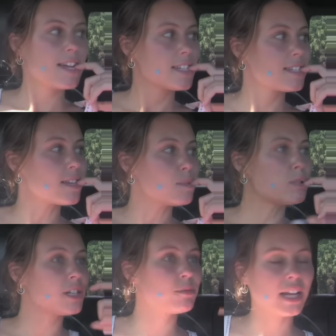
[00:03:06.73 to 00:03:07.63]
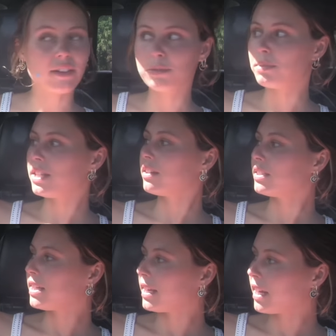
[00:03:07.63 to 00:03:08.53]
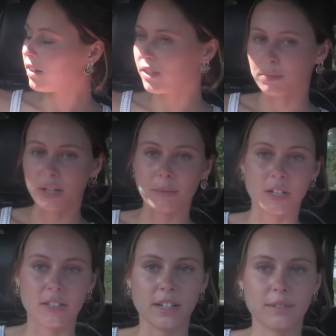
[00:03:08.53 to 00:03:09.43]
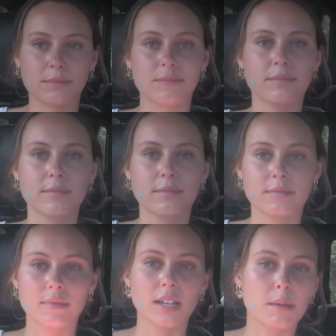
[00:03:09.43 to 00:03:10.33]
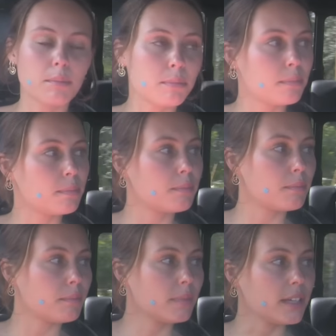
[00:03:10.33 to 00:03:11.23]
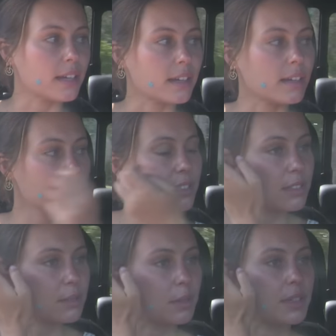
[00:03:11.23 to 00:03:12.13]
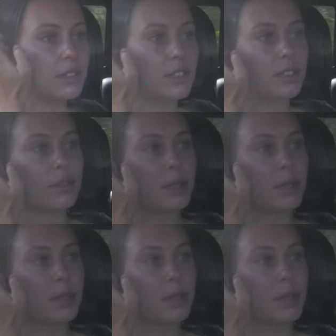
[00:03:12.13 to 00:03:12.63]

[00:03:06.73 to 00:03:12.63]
someone would have to be there to take care of them when I'm not there. That's true. He's pay guy. Yeah, I guess that's what we used to do in